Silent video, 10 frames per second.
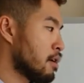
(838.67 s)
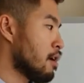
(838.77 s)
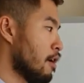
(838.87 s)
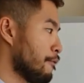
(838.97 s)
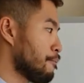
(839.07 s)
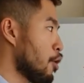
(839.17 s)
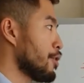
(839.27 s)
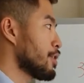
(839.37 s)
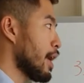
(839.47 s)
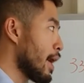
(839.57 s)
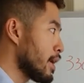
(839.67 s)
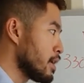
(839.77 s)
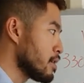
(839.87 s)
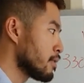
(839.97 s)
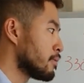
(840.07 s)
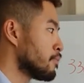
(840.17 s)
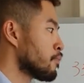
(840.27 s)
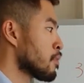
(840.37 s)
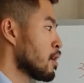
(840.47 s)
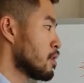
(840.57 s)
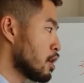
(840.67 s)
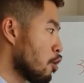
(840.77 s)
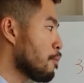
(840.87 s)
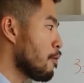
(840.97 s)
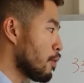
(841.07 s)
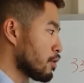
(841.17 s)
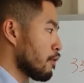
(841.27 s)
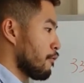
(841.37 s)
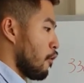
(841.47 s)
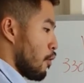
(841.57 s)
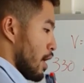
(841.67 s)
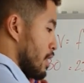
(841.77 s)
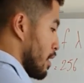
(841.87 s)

of point A. 0.124 is